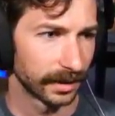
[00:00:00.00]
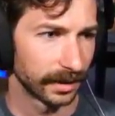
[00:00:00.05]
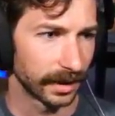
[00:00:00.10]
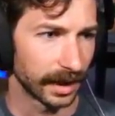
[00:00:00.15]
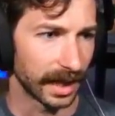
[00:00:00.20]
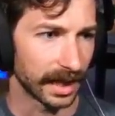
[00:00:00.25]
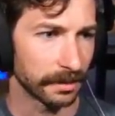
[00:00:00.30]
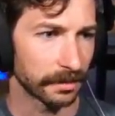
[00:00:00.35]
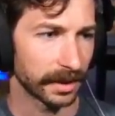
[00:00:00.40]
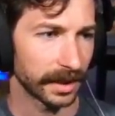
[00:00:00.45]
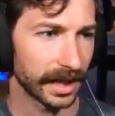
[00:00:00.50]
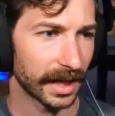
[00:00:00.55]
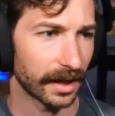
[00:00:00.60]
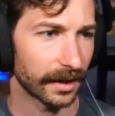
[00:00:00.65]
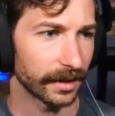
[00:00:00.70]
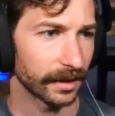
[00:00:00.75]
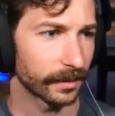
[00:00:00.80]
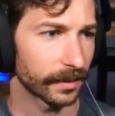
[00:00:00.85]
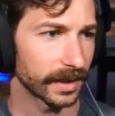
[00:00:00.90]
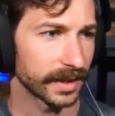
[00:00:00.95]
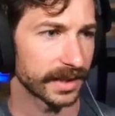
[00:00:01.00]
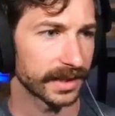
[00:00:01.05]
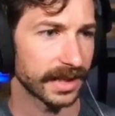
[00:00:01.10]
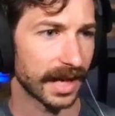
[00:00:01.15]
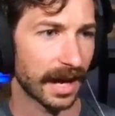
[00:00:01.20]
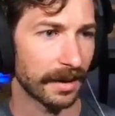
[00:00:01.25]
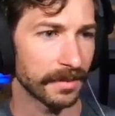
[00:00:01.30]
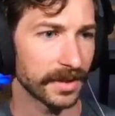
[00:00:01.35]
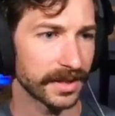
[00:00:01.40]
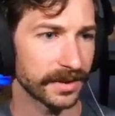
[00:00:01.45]
Anybody out here want to
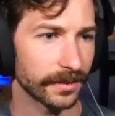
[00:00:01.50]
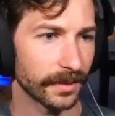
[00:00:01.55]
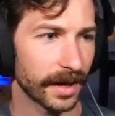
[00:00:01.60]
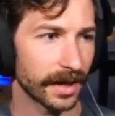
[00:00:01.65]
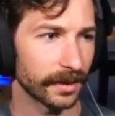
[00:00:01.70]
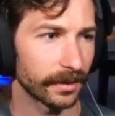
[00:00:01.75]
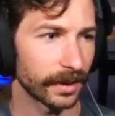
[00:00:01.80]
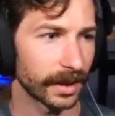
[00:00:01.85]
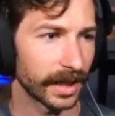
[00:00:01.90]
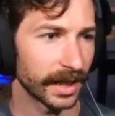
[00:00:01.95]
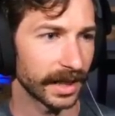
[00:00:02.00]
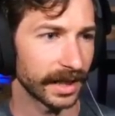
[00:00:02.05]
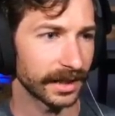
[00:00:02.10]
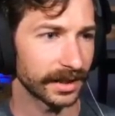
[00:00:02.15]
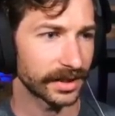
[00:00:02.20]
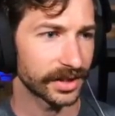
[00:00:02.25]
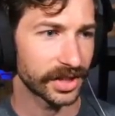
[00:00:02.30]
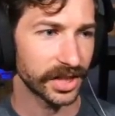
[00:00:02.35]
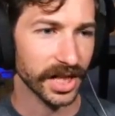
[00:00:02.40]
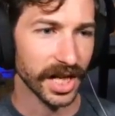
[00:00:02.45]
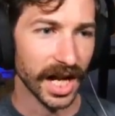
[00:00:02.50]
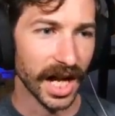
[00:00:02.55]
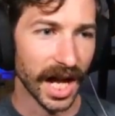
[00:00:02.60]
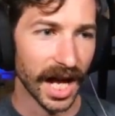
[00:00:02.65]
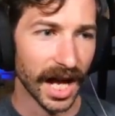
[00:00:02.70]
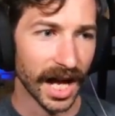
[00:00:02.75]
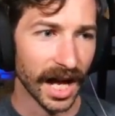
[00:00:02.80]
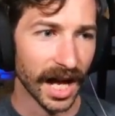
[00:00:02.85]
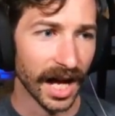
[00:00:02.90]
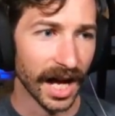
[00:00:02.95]
stab us right away?
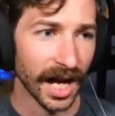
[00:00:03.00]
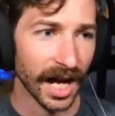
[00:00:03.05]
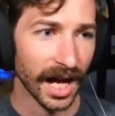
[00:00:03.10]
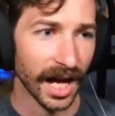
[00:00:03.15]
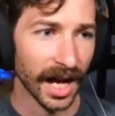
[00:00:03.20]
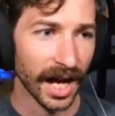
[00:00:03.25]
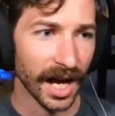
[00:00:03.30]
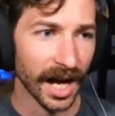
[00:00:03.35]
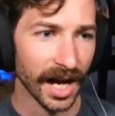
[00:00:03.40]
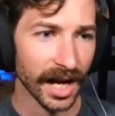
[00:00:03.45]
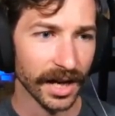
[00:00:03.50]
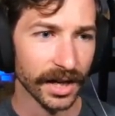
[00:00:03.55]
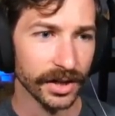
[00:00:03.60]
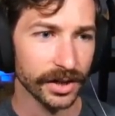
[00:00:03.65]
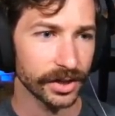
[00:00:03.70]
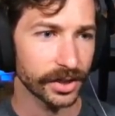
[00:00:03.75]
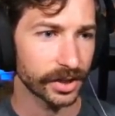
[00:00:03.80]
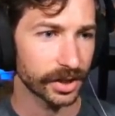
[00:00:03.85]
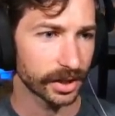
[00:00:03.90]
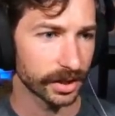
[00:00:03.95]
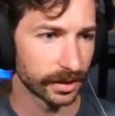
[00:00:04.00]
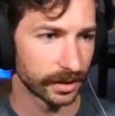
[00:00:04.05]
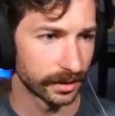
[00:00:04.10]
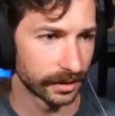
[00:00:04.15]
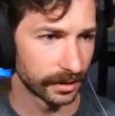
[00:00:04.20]
Charge!